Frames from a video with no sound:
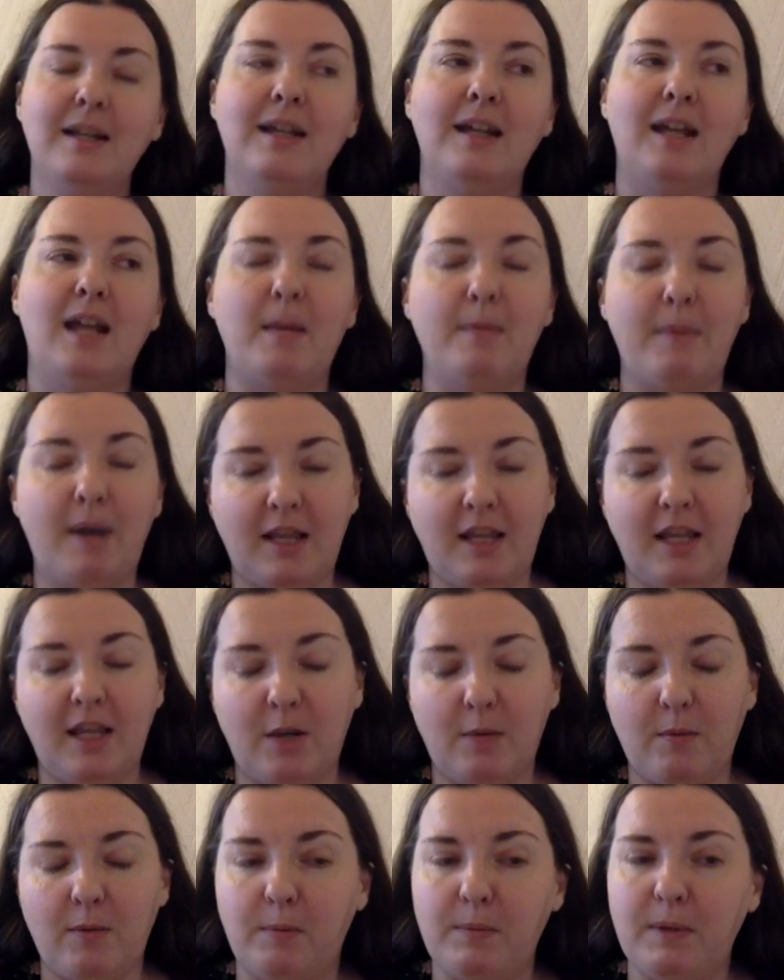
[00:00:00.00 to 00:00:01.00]
but I think
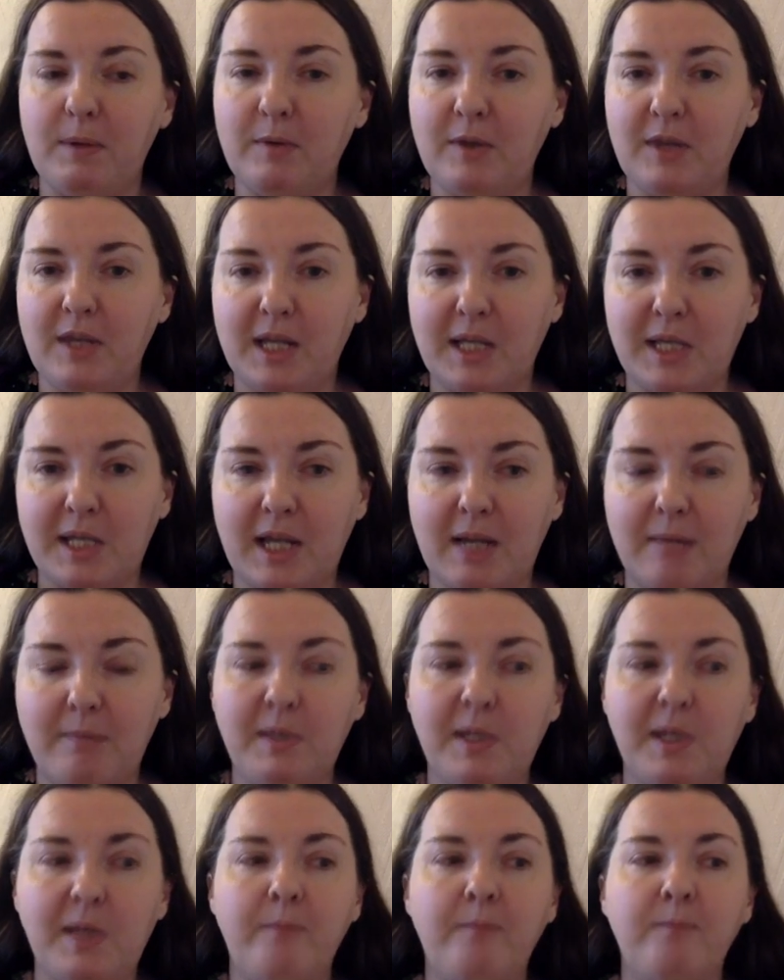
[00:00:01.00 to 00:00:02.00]
it will be with the
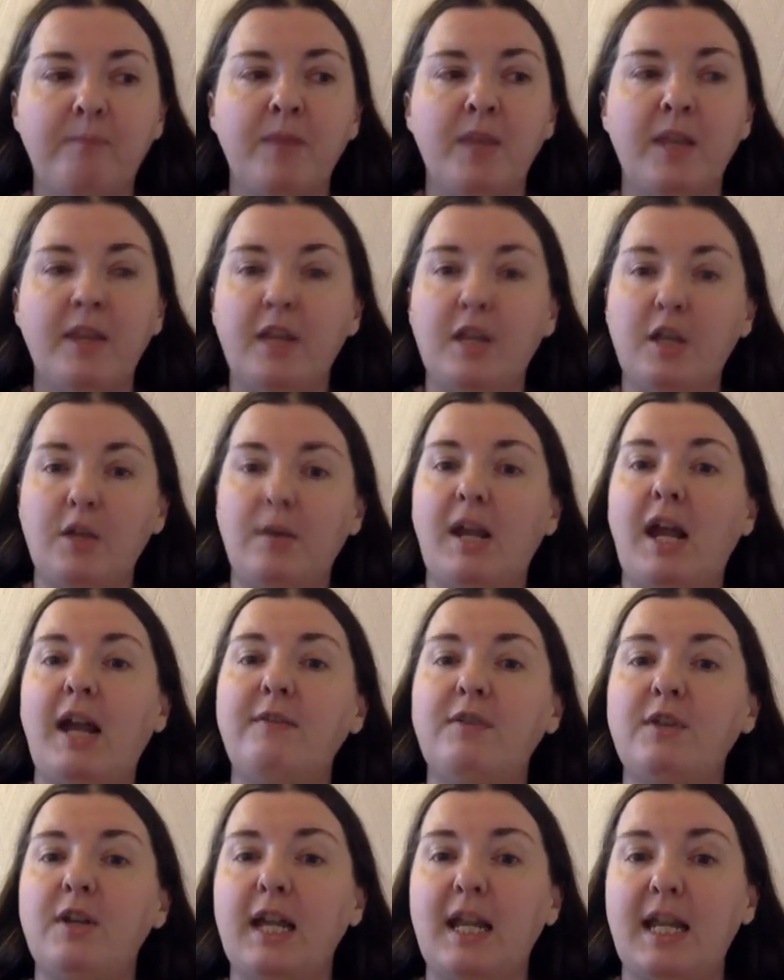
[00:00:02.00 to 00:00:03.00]
exams, then you would have
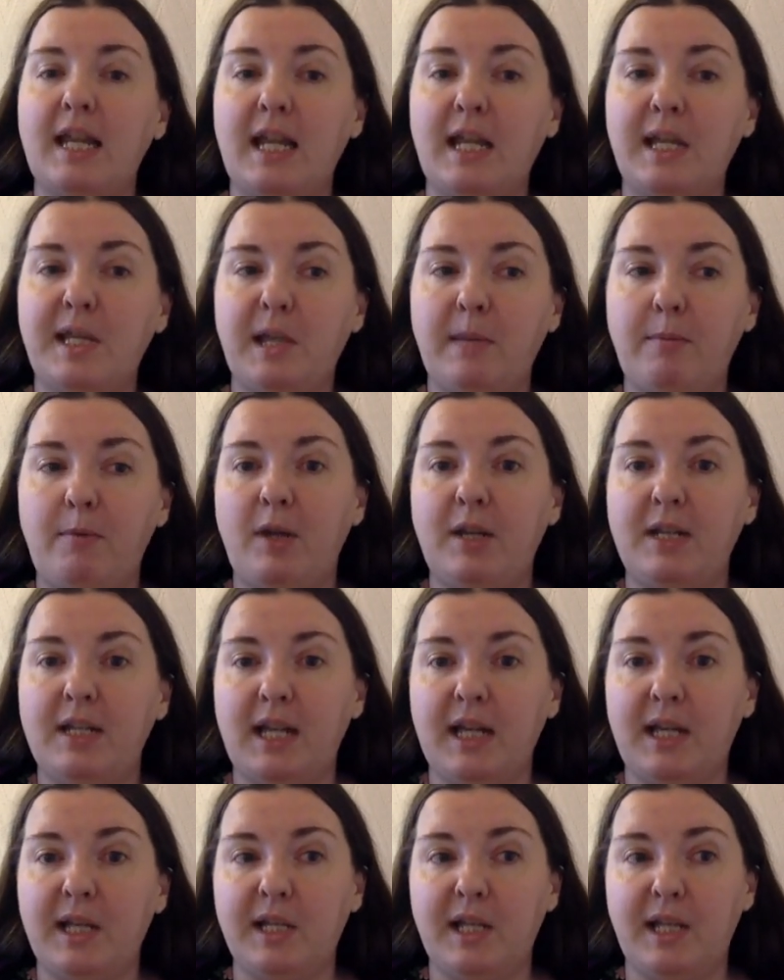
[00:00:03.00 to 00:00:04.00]
to write an essay about a
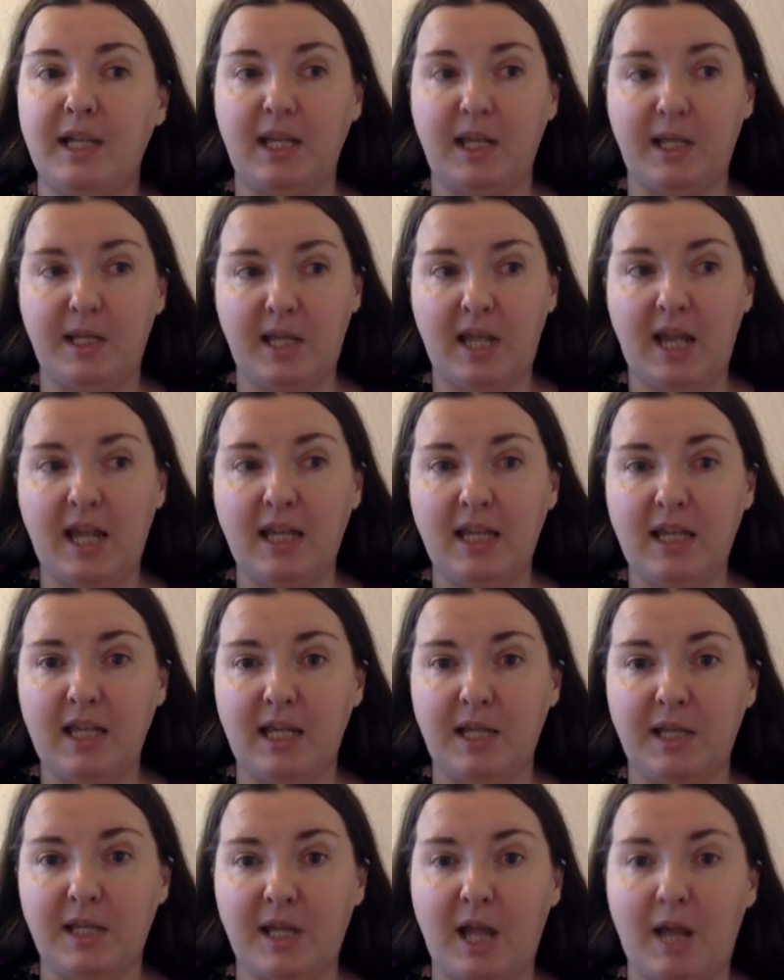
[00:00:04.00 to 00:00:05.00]
text like this in the
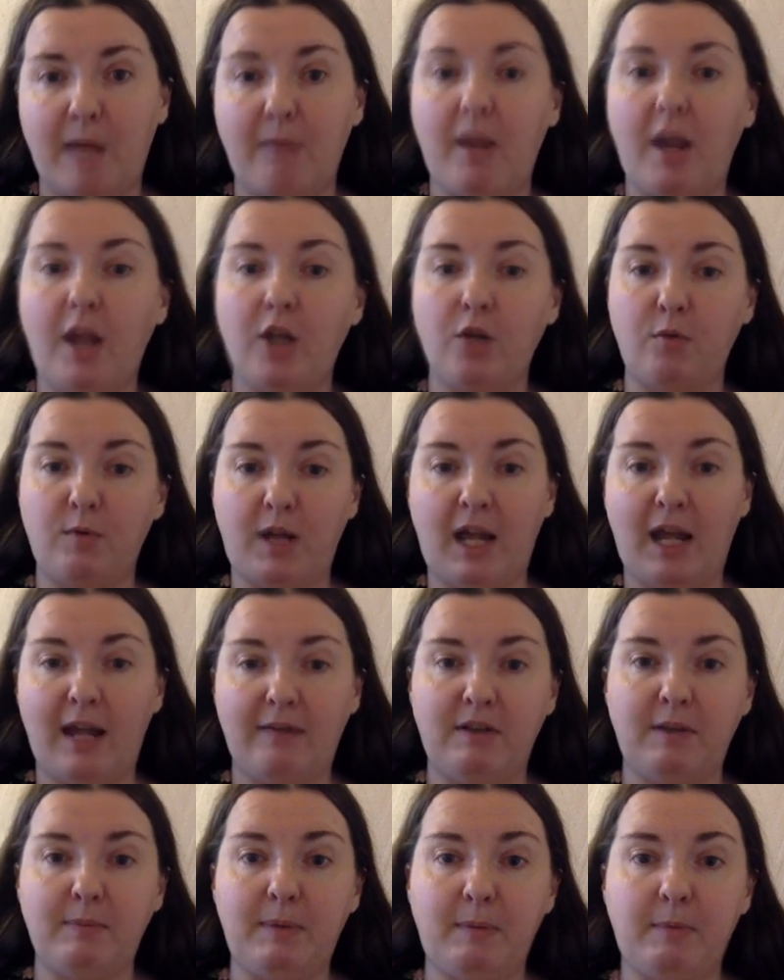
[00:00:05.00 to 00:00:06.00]
exam, and you would have
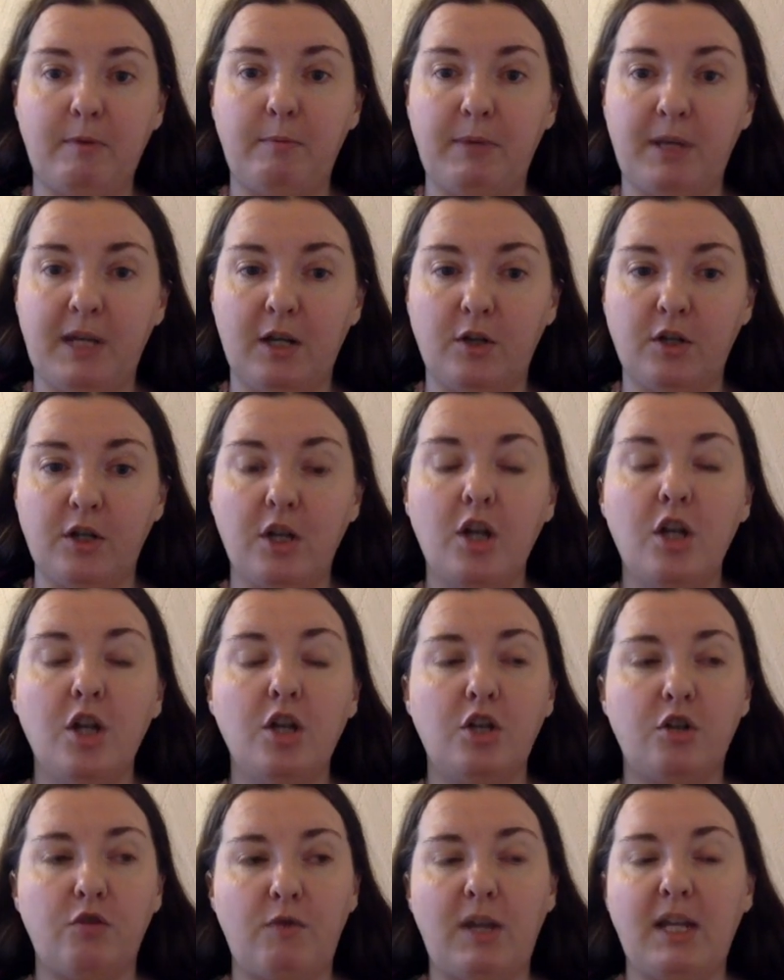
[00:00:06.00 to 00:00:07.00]
to be prepared
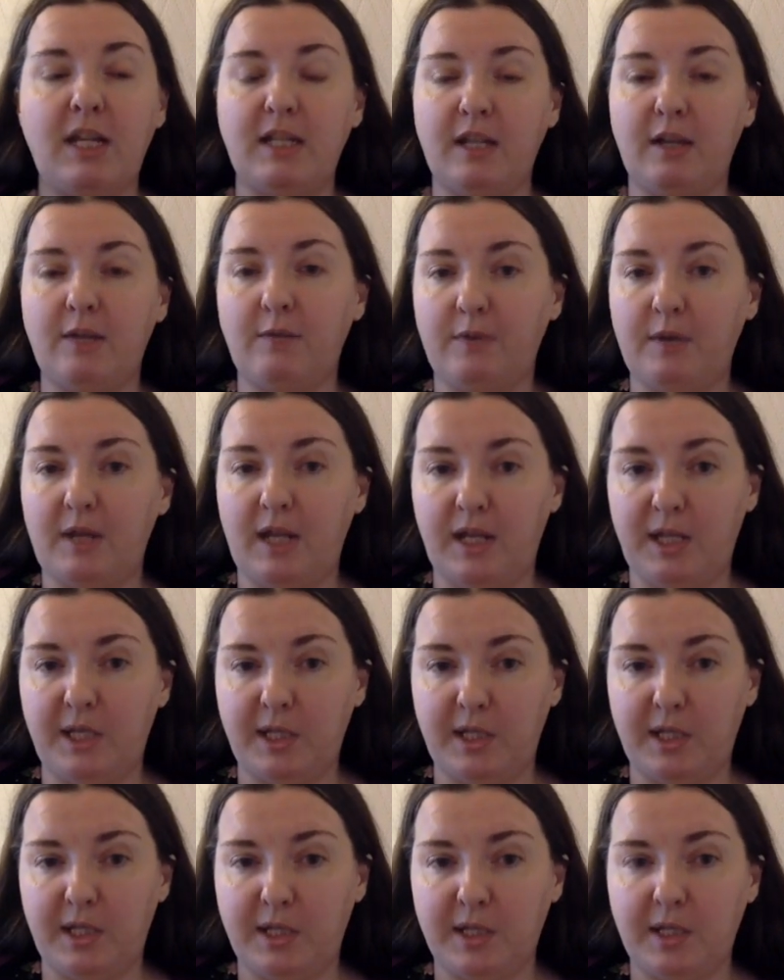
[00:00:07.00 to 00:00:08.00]
to write different
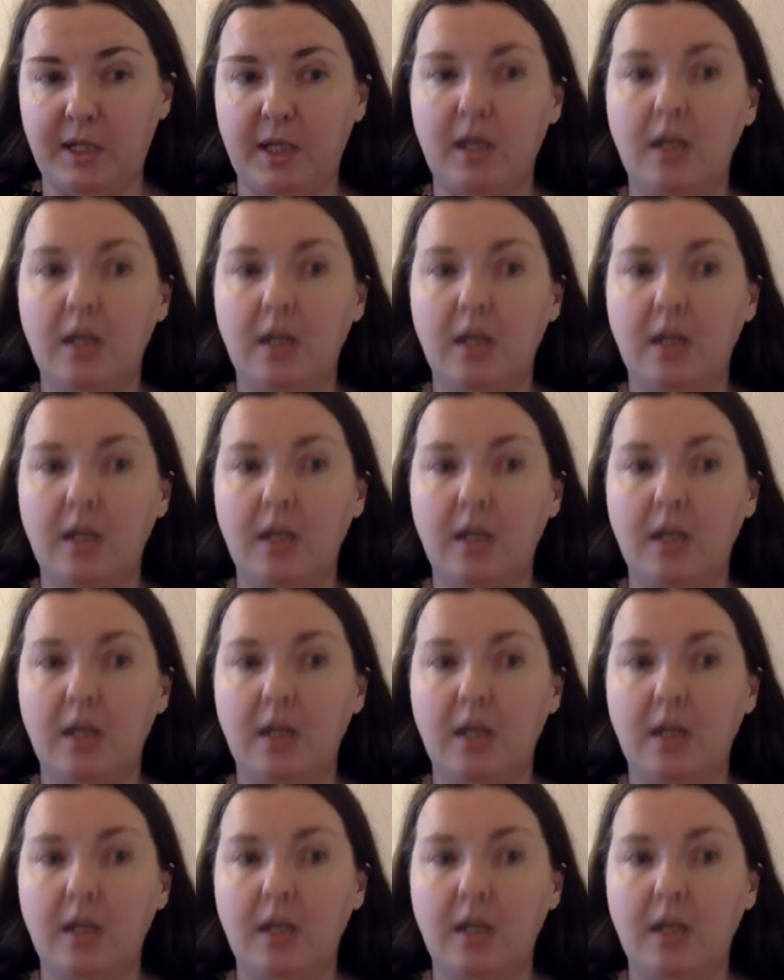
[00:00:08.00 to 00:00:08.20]
essays.